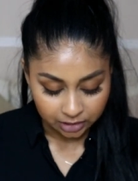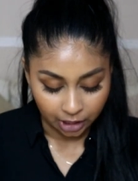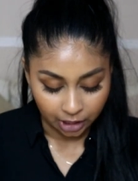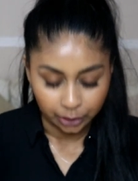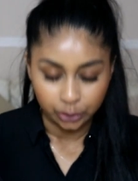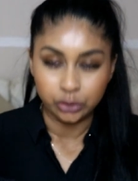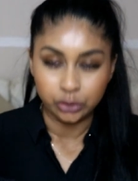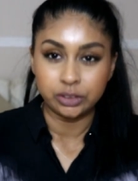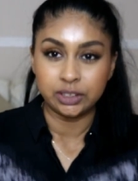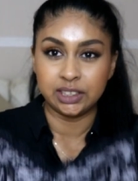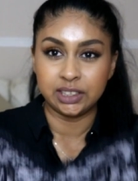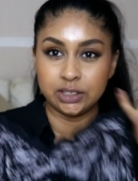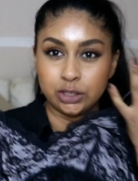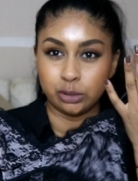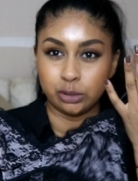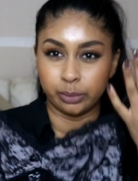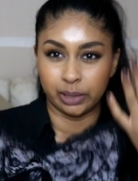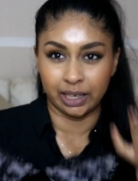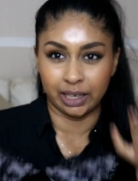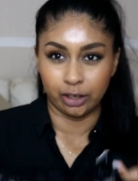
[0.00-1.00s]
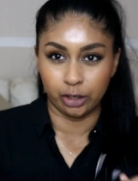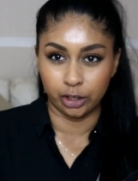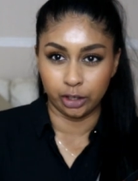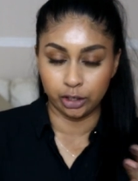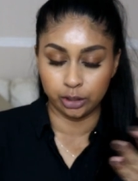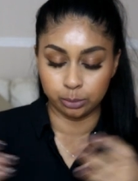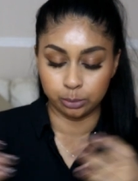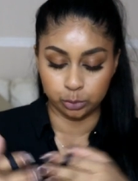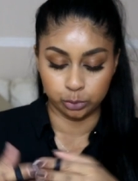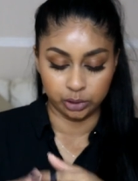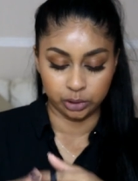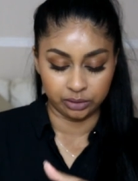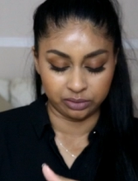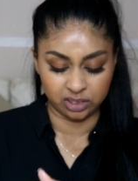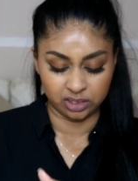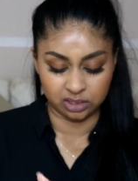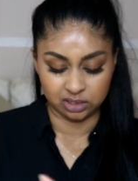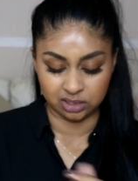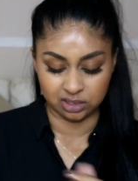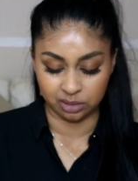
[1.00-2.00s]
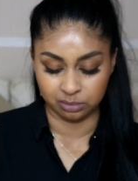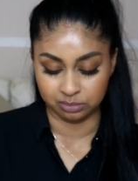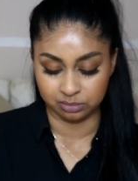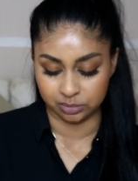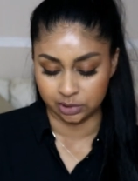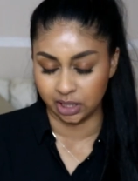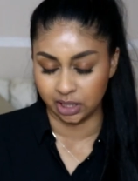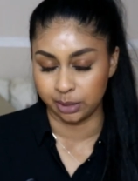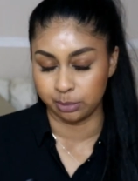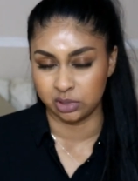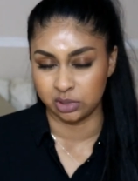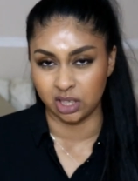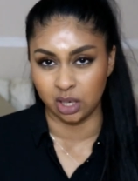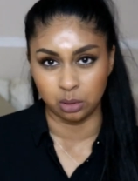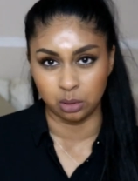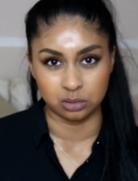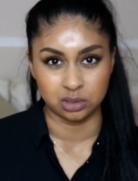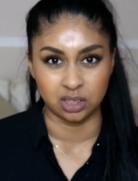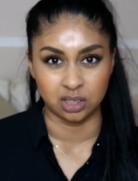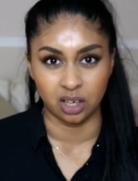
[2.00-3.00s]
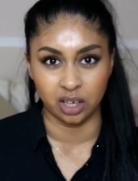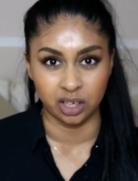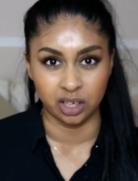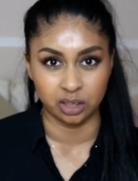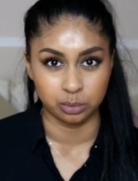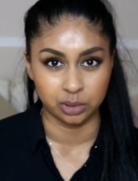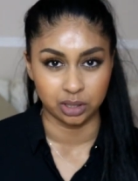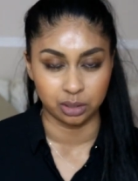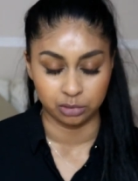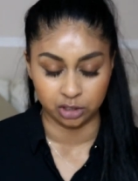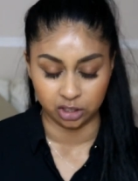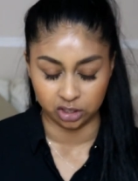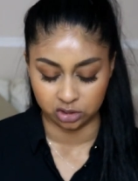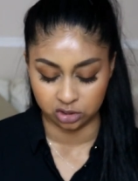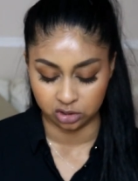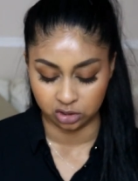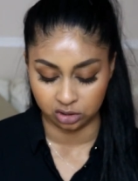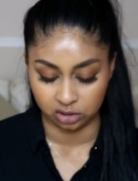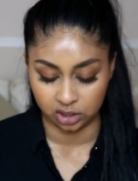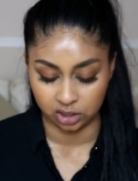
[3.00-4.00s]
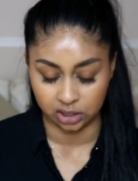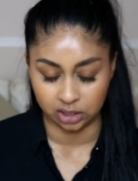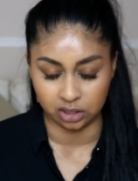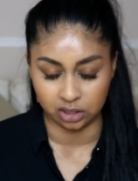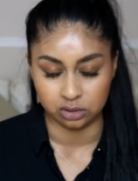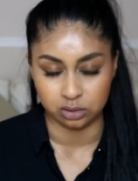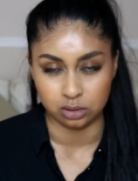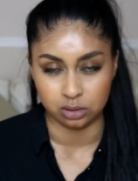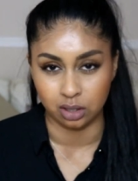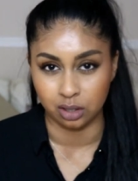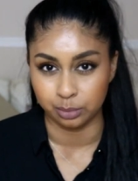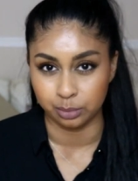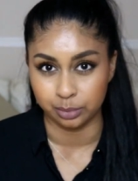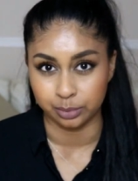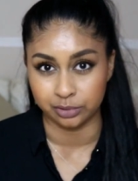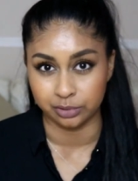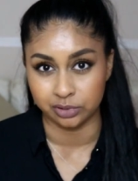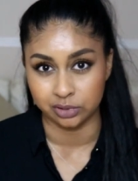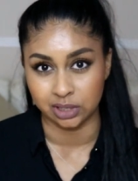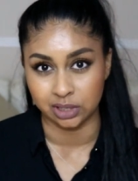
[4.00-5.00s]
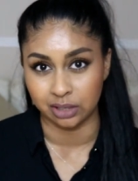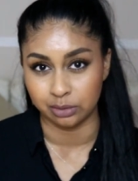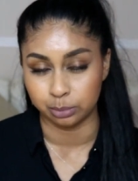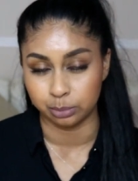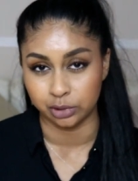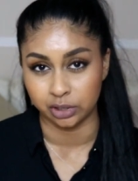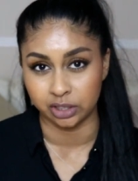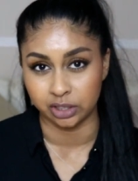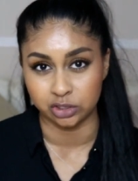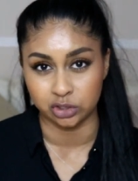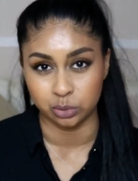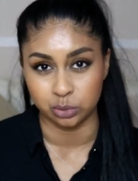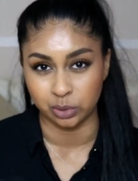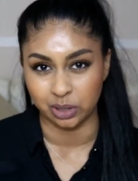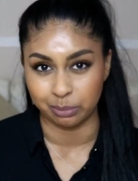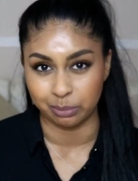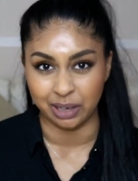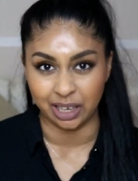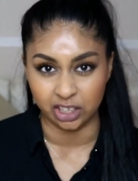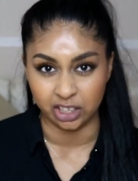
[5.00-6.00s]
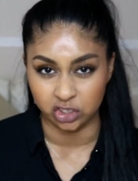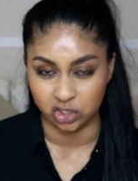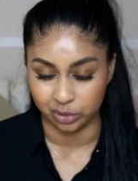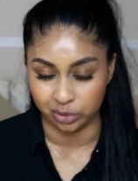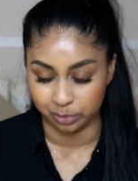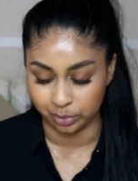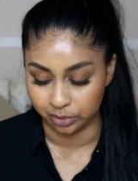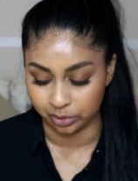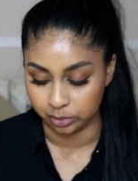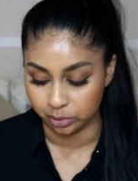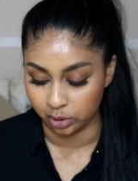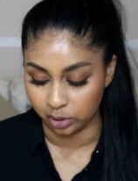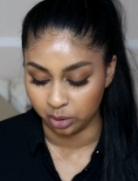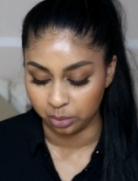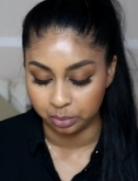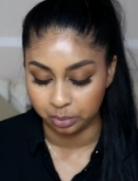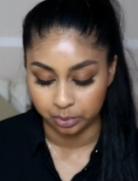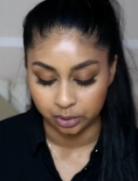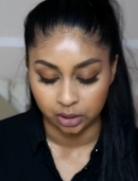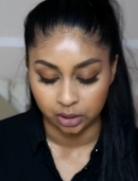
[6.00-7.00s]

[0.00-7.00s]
I got these to wear at home or even sometimes outside when I'm going to uni and I just can't bother to have bra and just wear a baggy jumper on top.